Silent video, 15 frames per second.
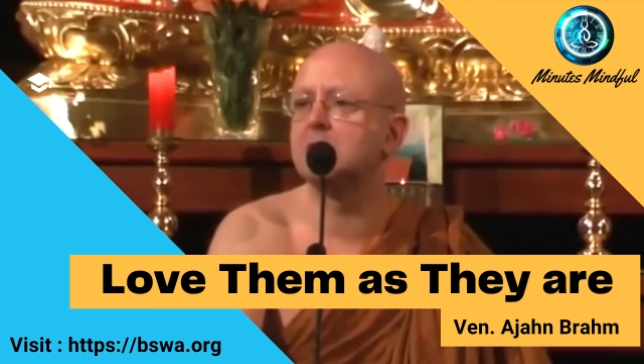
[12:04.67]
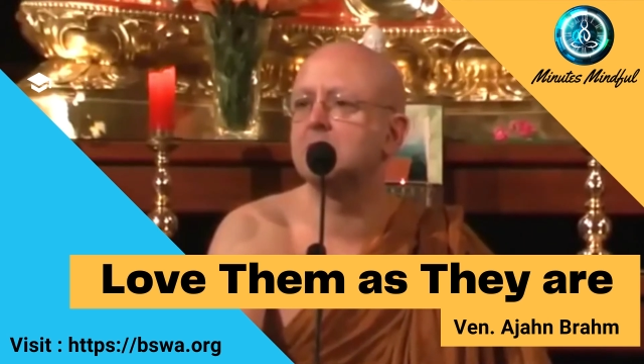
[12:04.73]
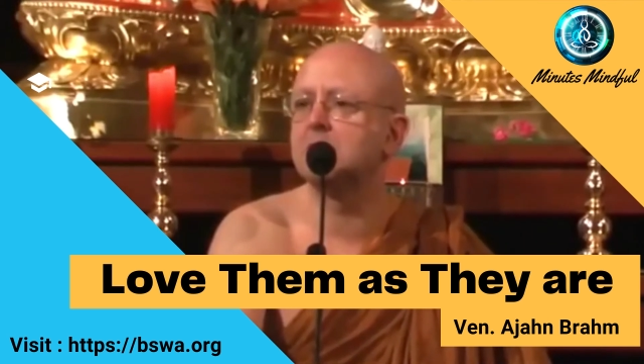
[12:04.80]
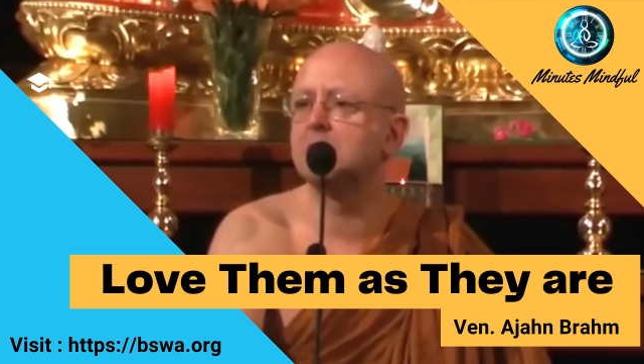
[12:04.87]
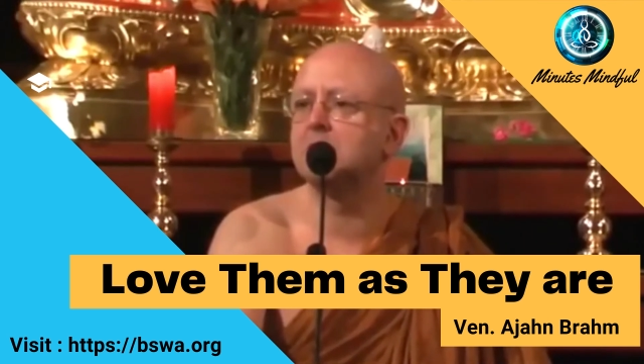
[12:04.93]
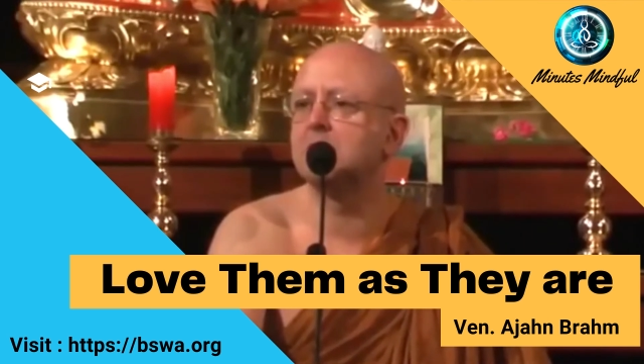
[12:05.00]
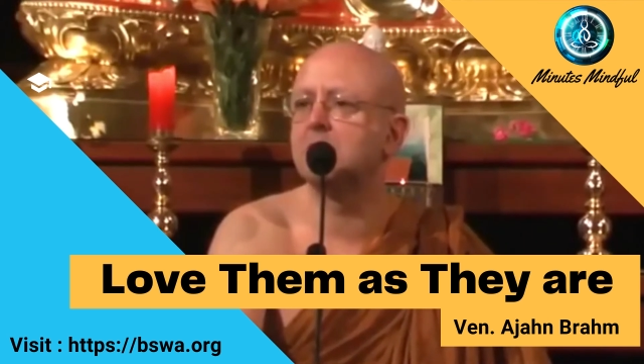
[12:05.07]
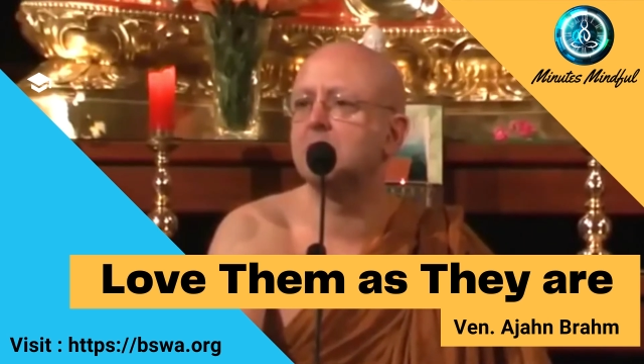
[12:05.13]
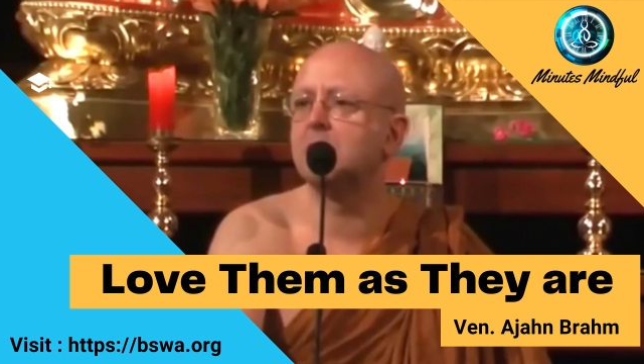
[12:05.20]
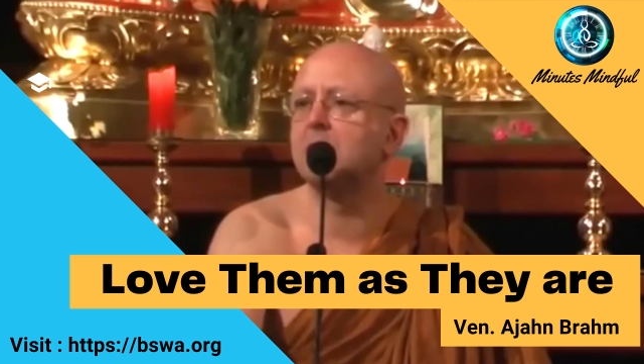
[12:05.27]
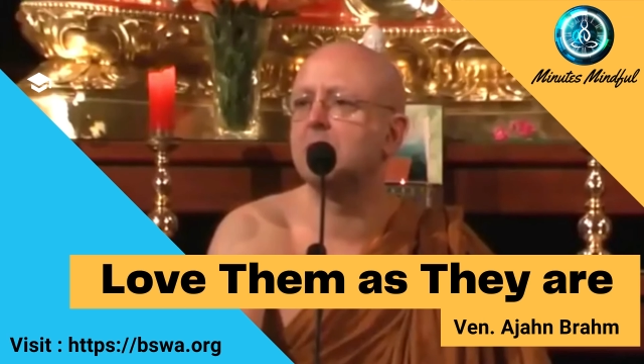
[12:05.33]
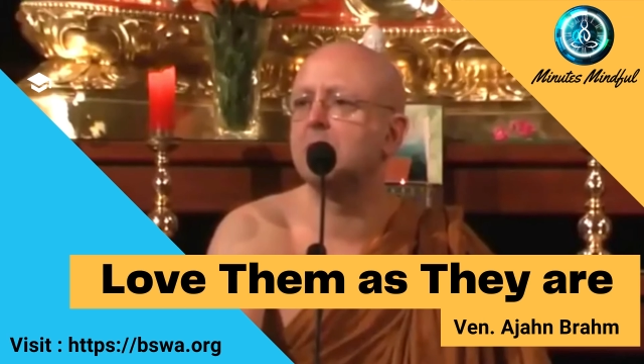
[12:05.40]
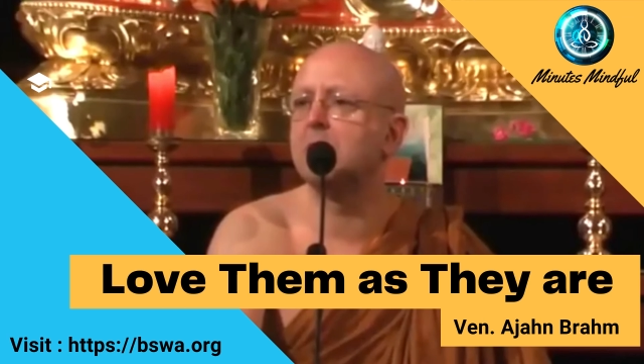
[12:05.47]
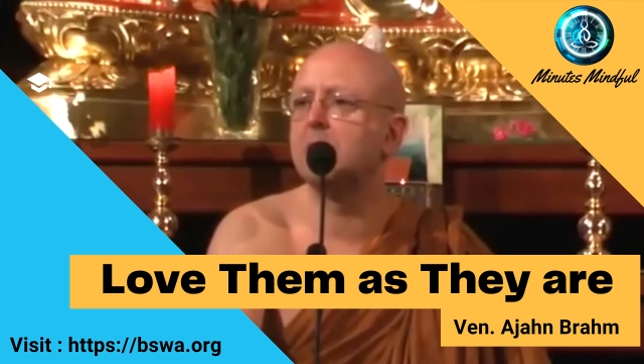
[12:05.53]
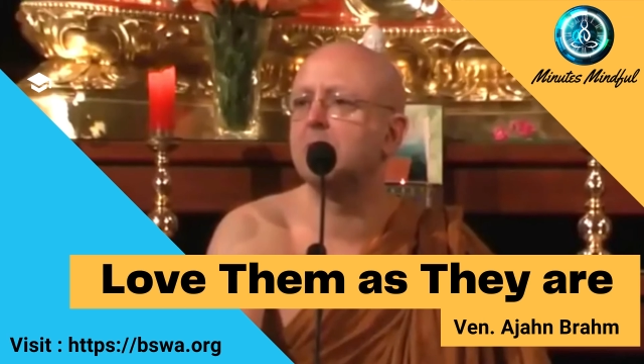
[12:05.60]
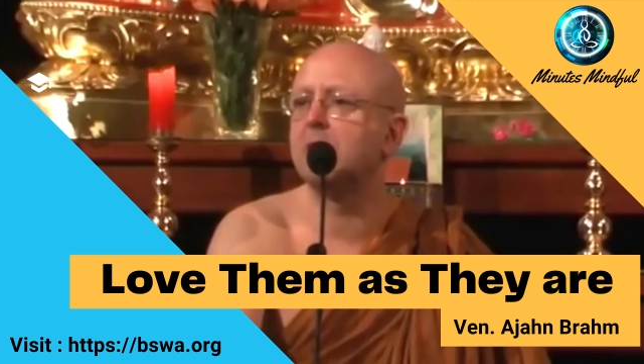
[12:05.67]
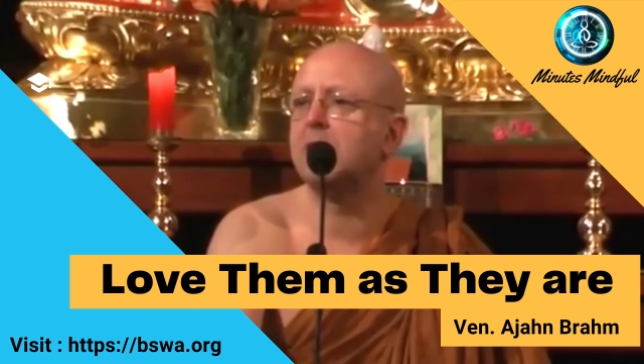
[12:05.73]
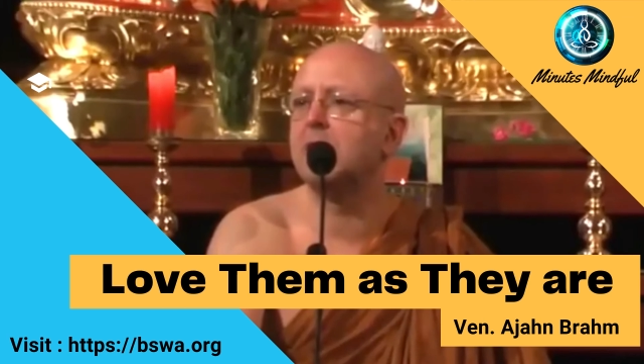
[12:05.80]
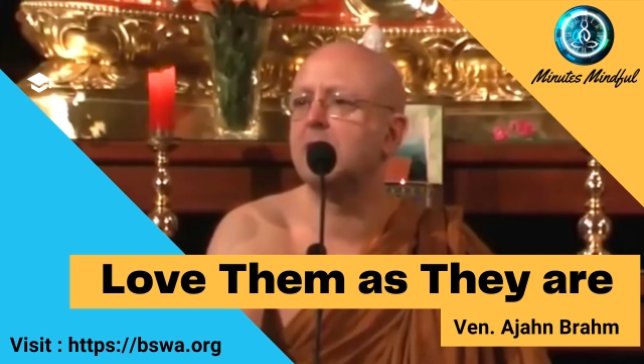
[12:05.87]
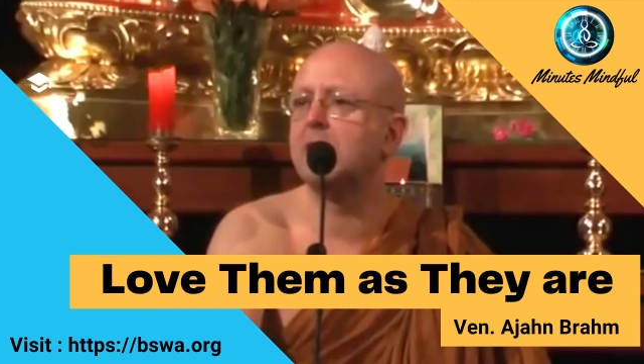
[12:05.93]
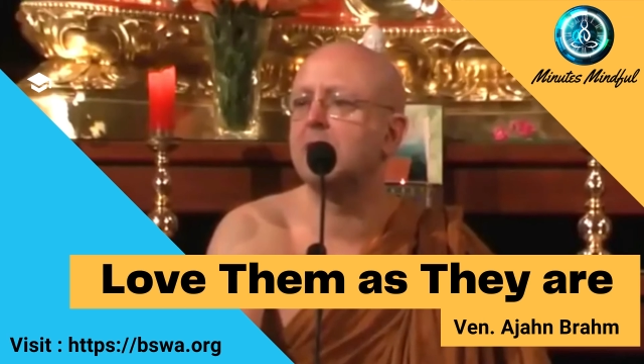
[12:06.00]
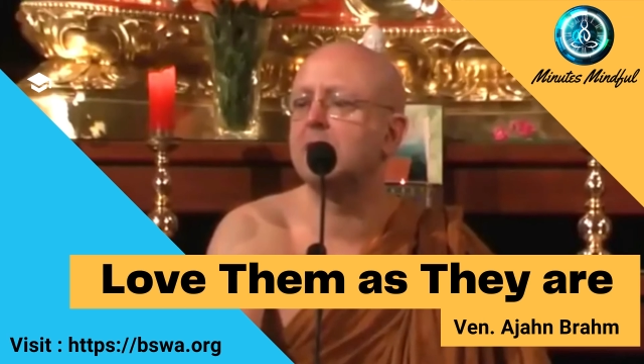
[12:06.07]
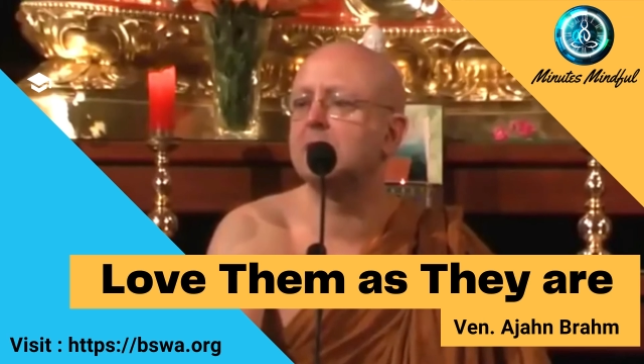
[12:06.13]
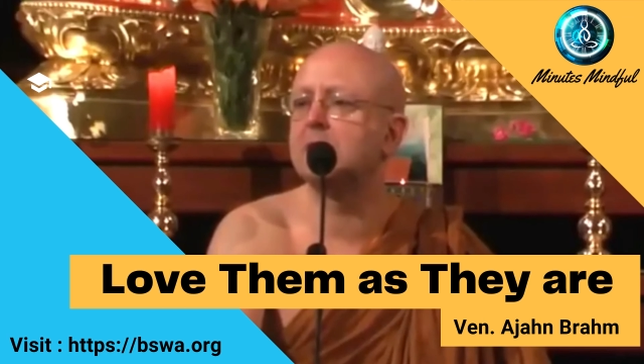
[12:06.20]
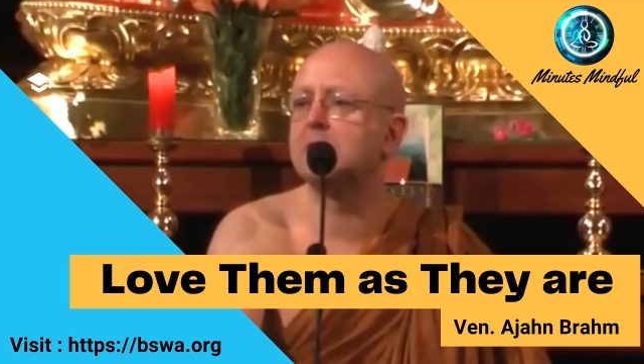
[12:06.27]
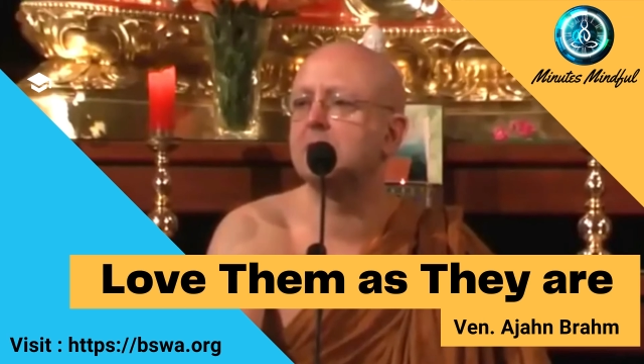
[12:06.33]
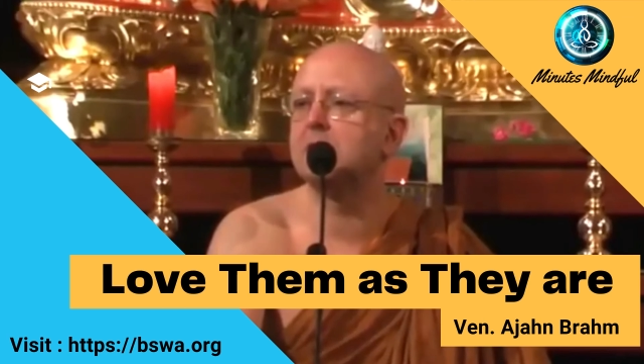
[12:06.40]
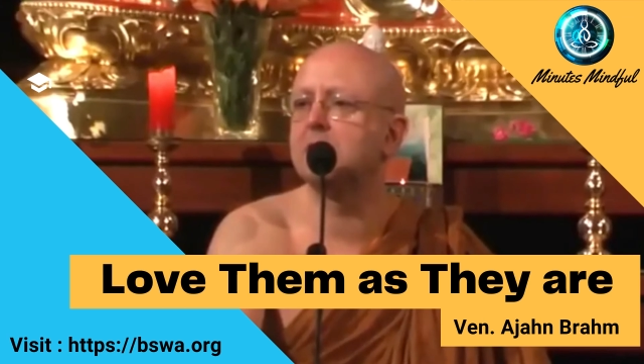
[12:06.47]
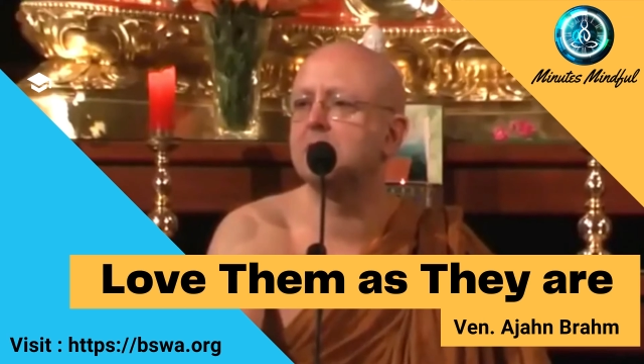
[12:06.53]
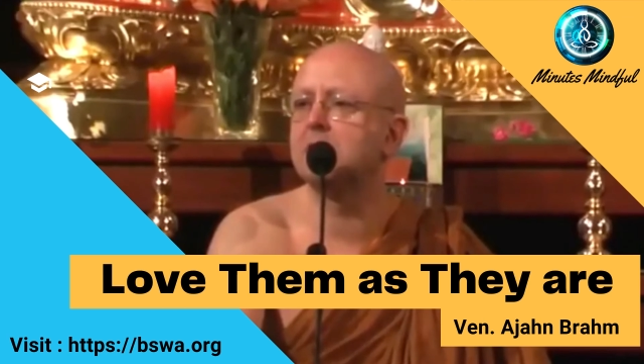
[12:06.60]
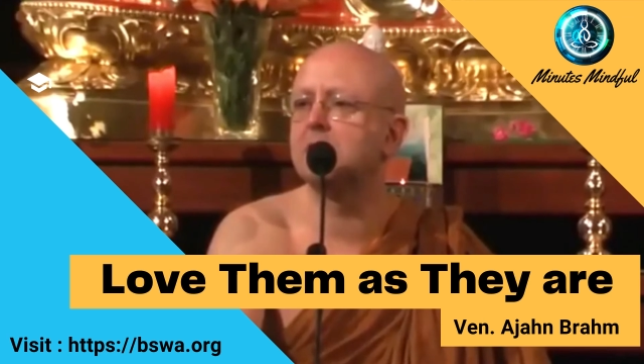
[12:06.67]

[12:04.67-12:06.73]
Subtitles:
severe brain cancer,